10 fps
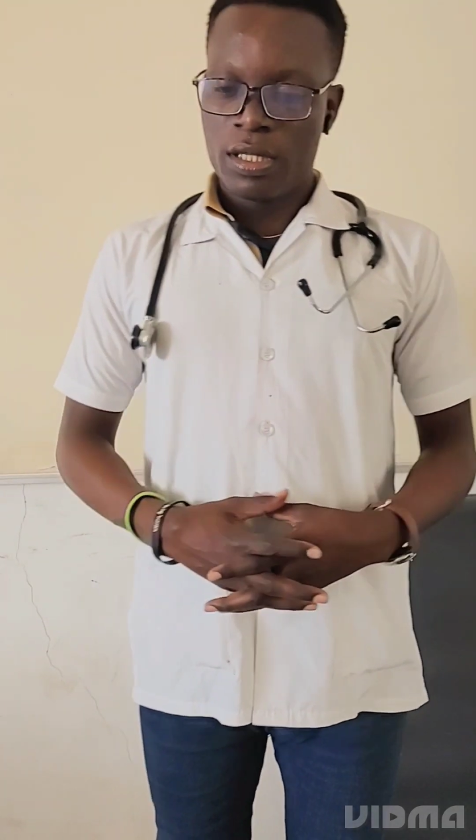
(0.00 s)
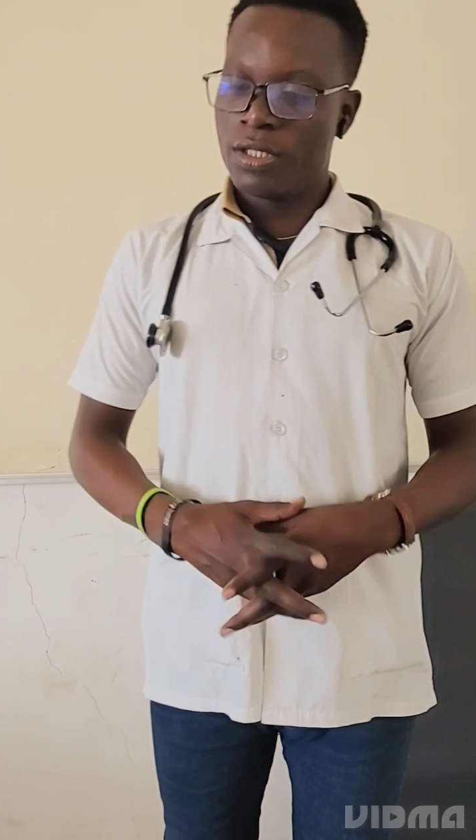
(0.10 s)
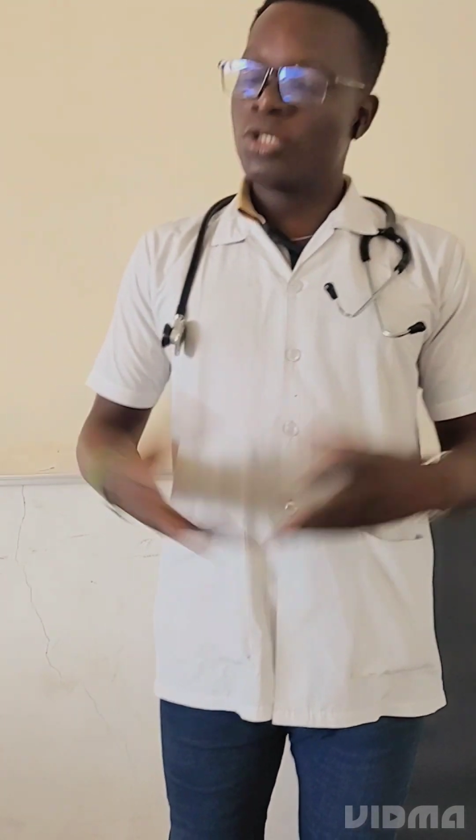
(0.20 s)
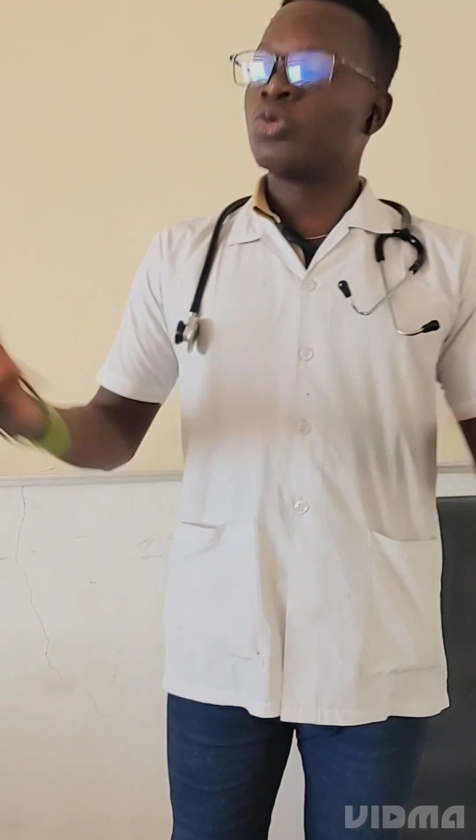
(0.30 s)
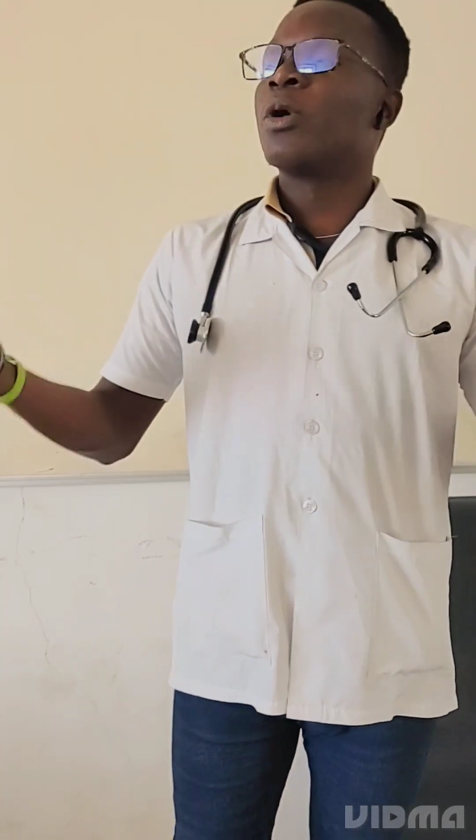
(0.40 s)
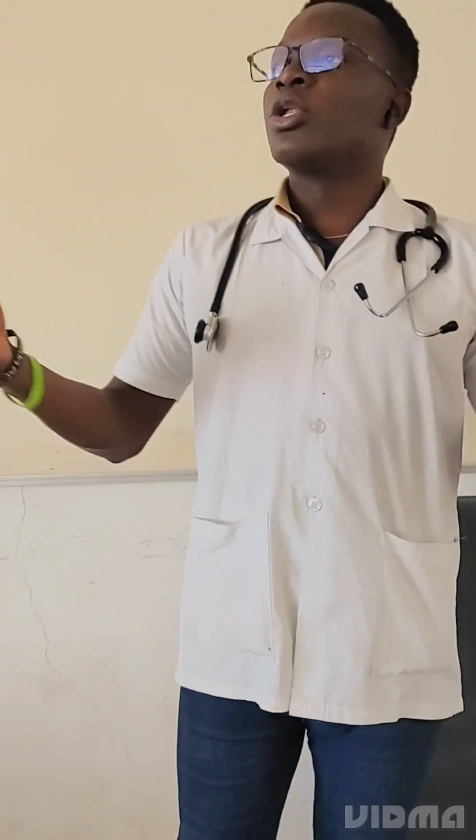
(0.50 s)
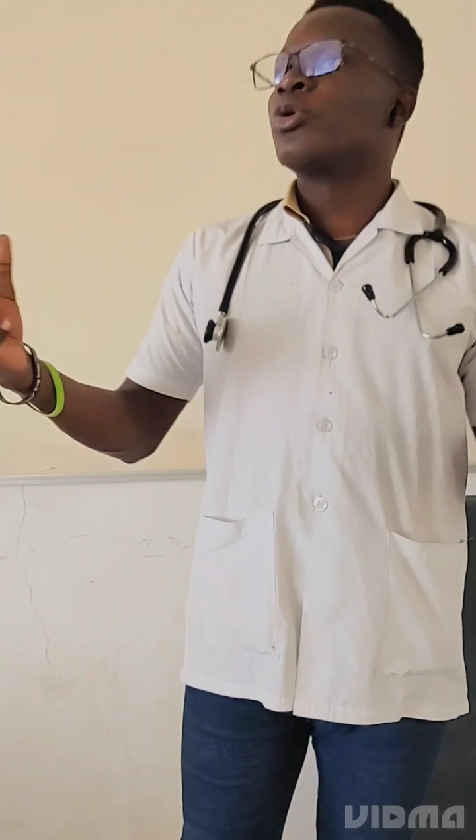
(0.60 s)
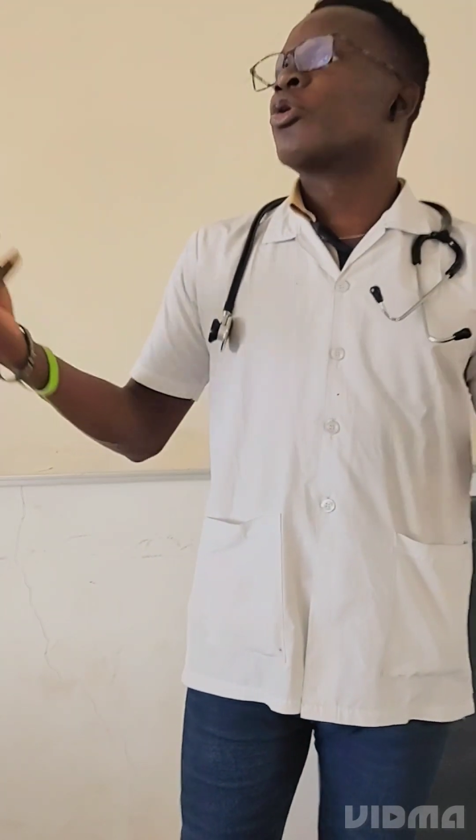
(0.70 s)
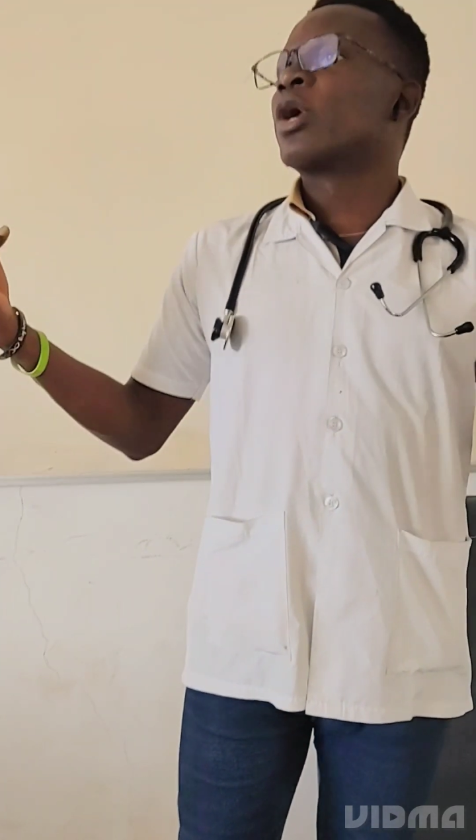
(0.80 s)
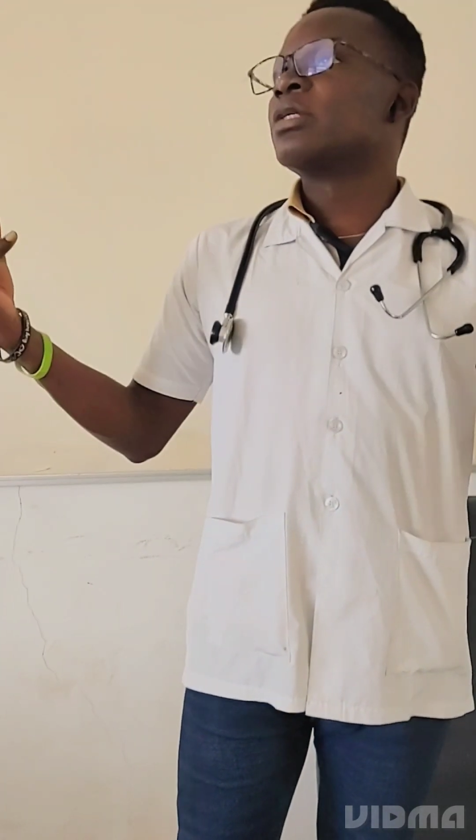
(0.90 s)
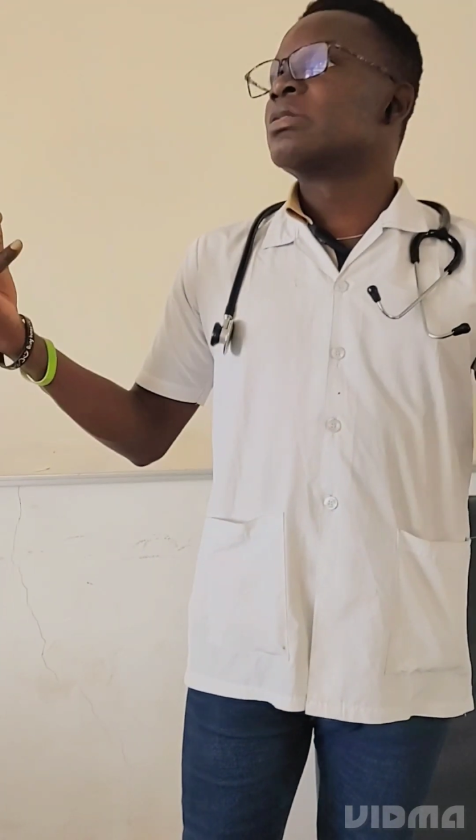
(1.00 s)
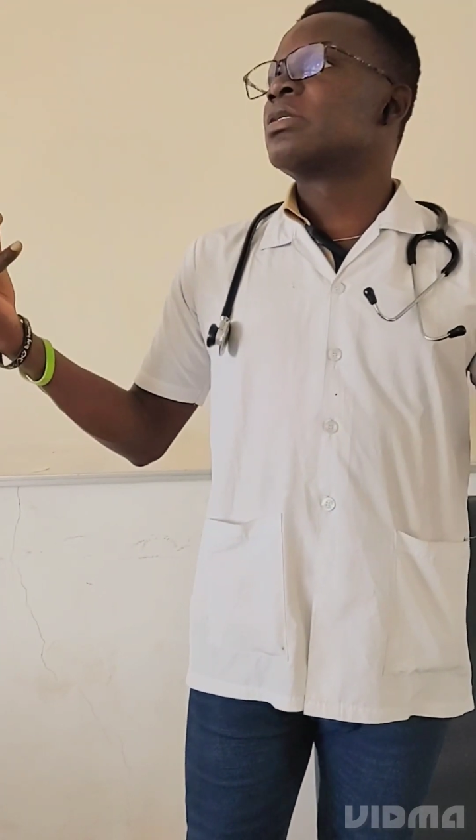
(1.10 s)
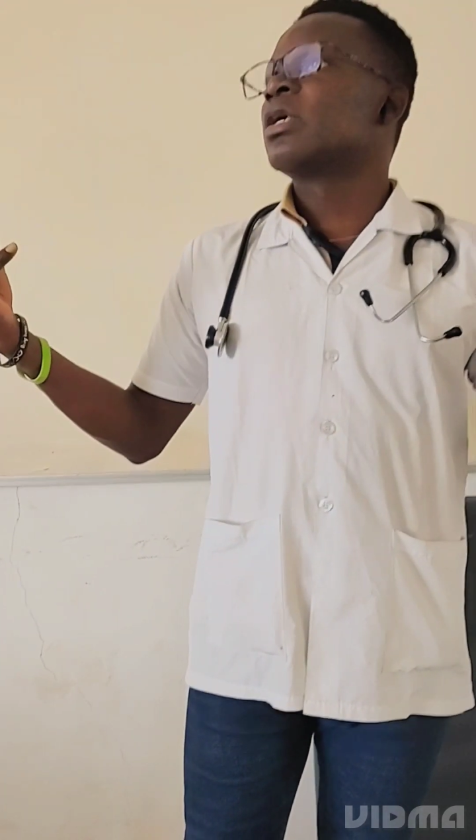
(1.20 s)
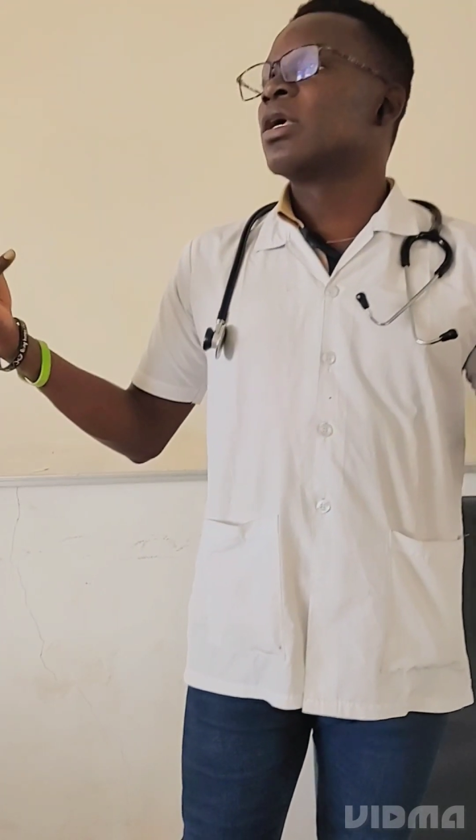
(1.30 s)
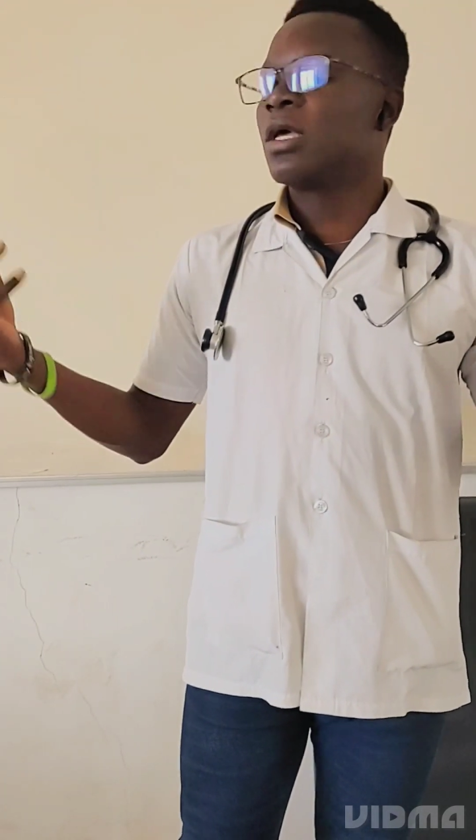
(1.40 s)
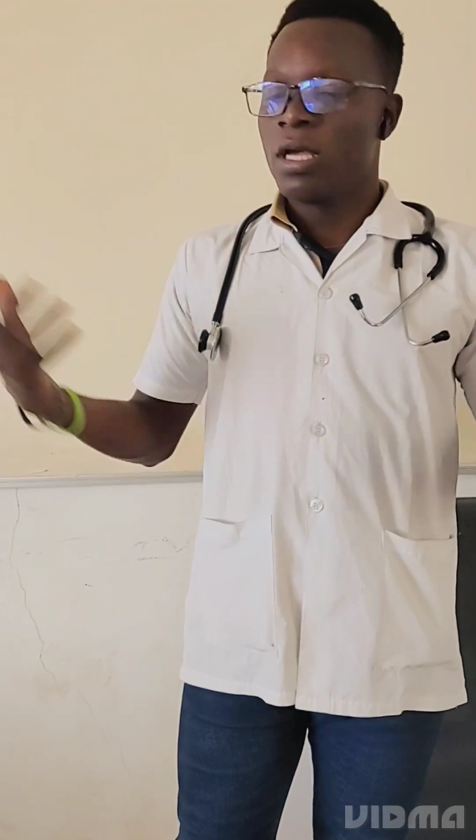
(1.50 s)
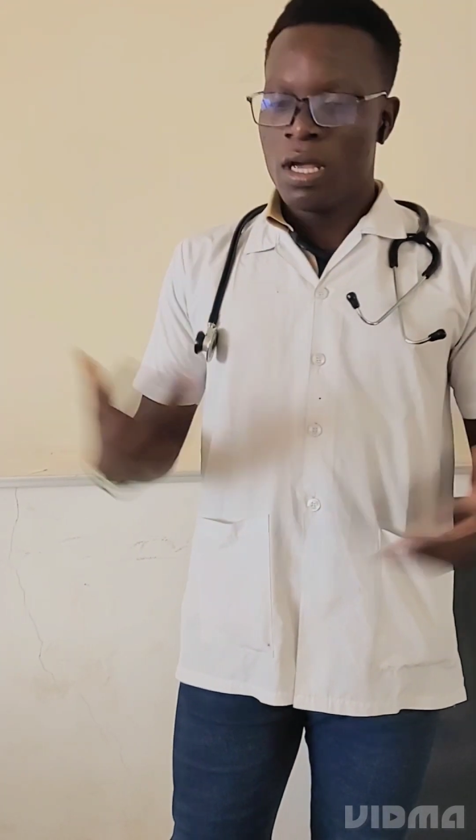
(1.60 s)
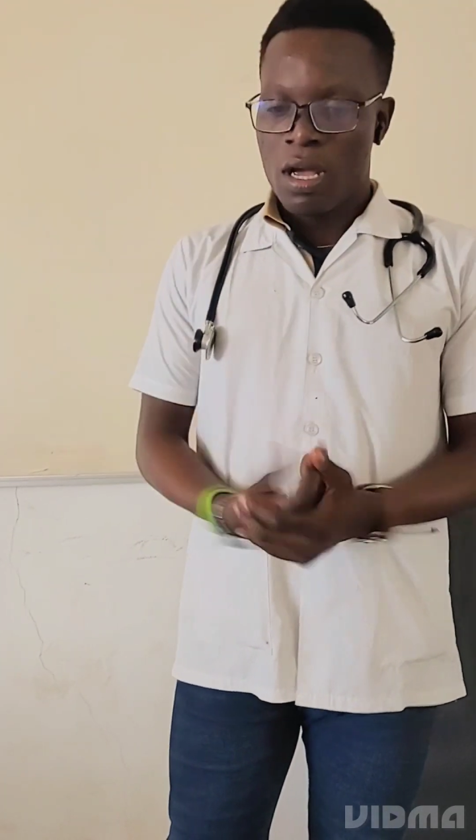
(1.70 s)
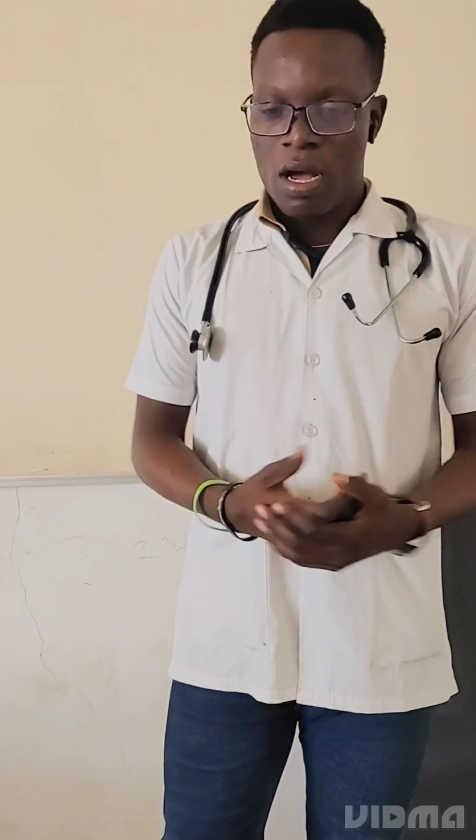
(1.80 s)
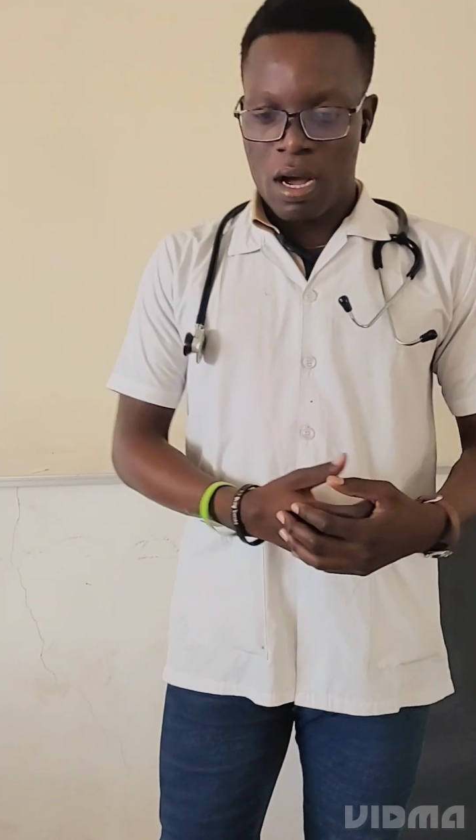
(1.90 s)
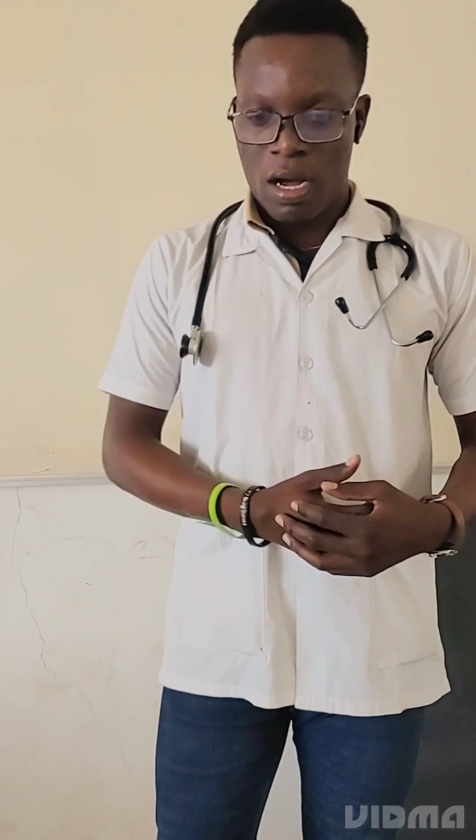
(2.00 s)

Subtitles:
this is when you can see